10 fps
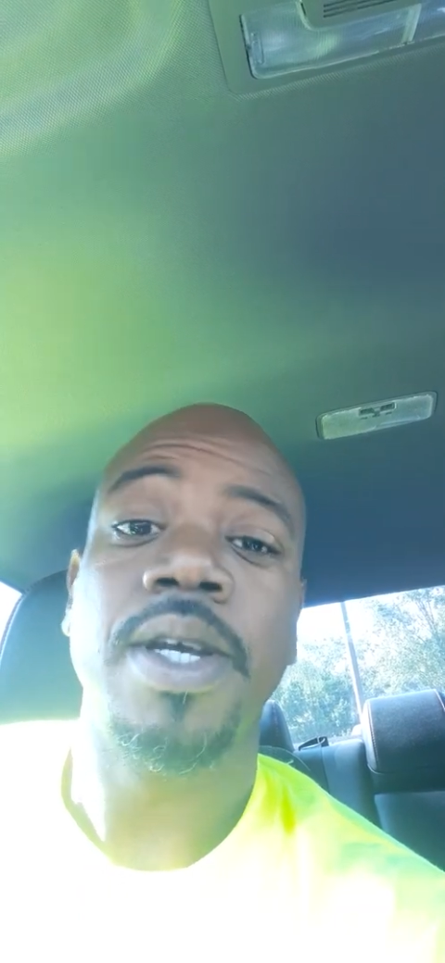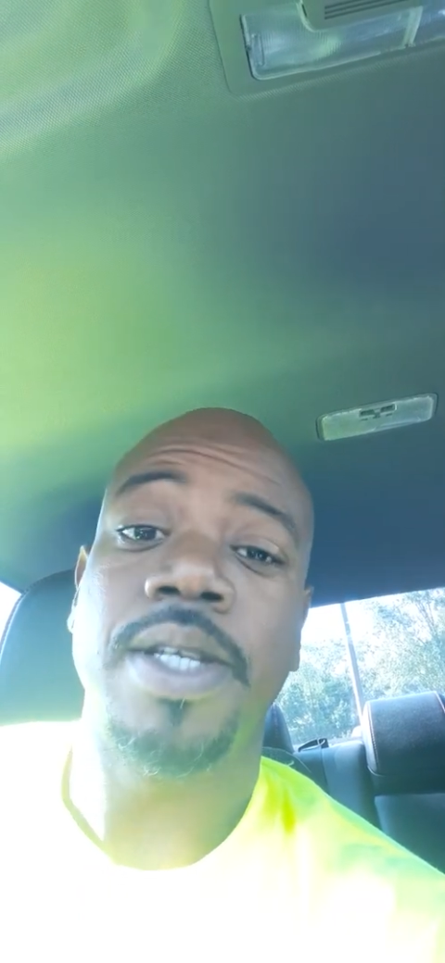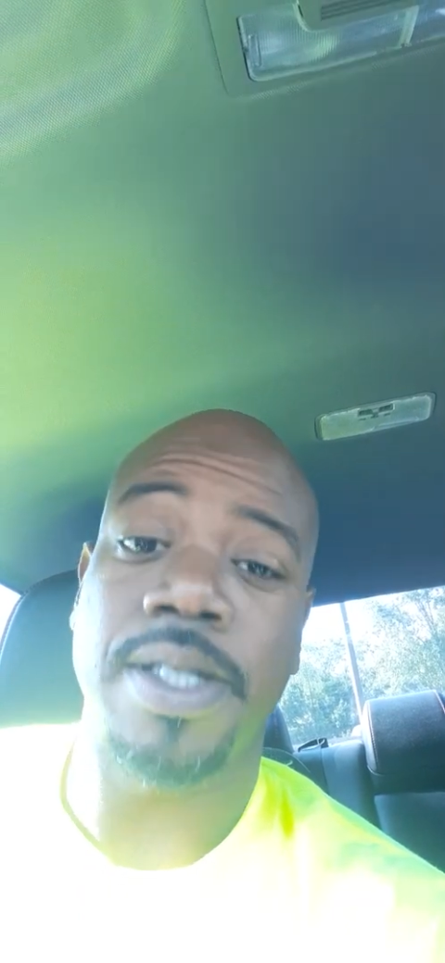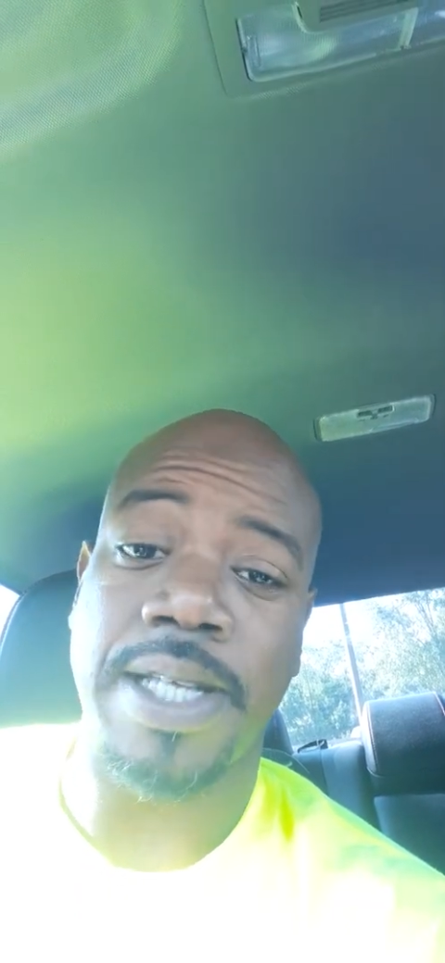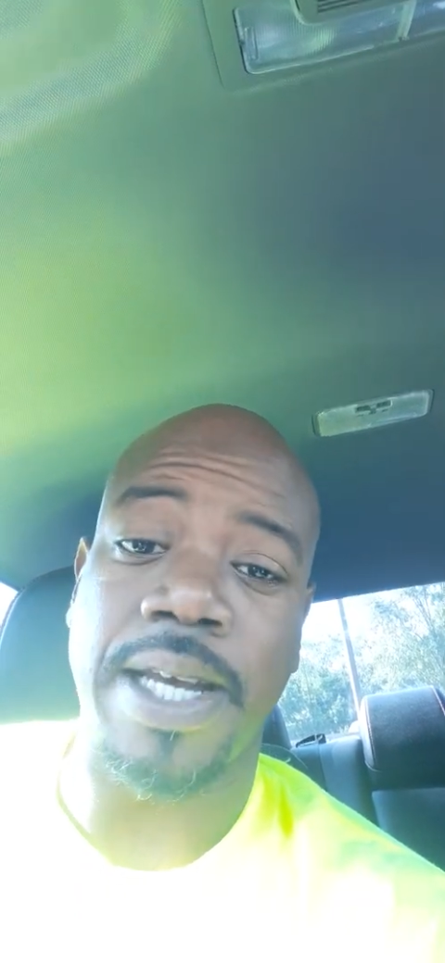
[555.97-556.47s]

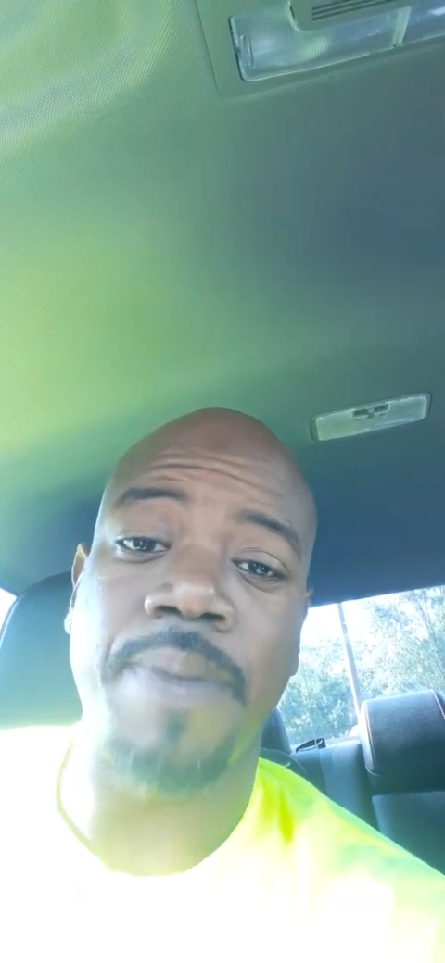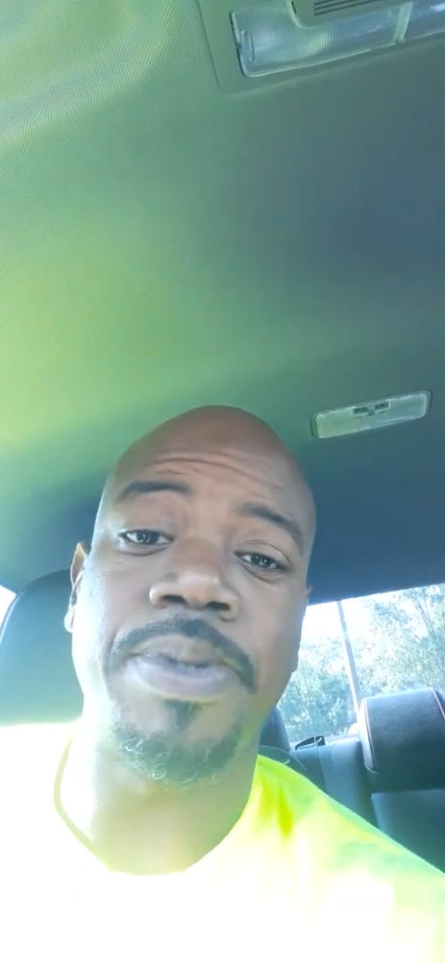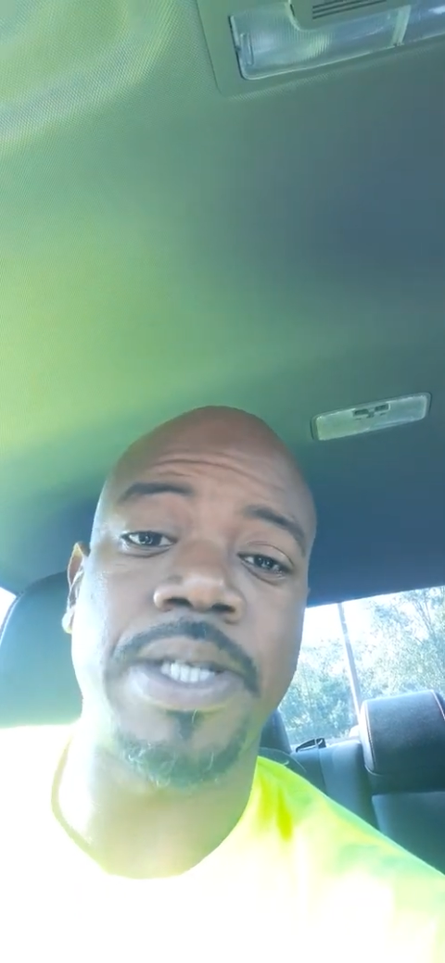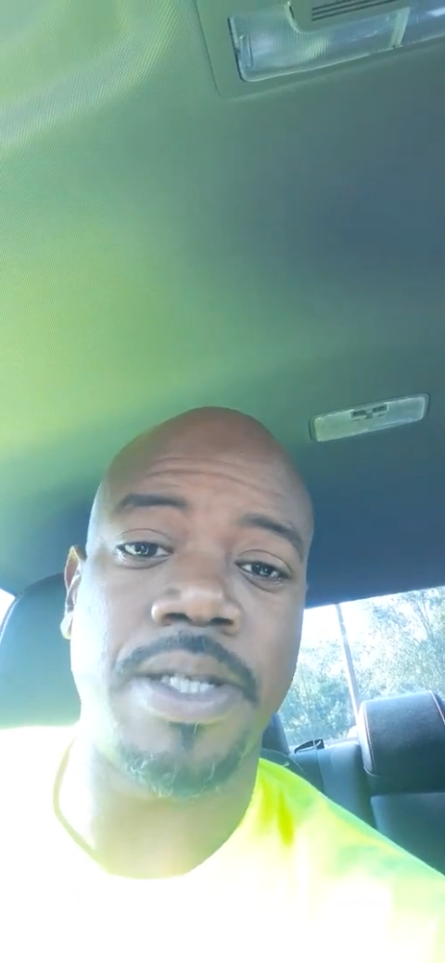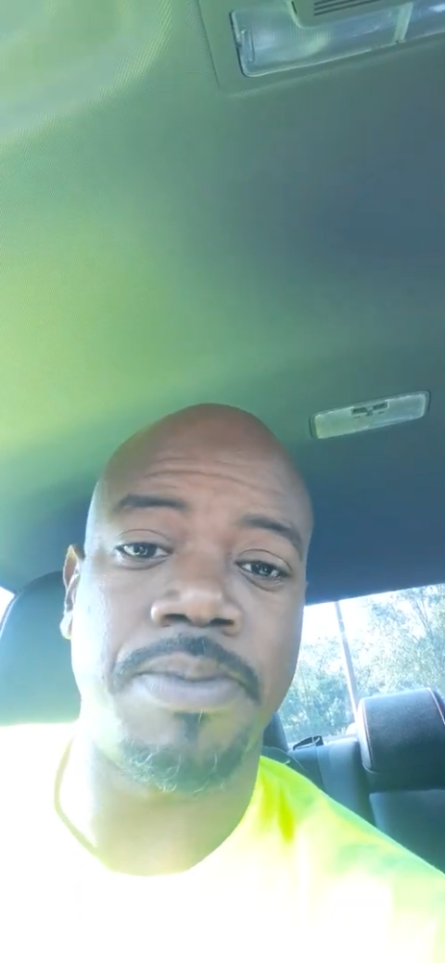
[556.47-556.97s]
This is how they present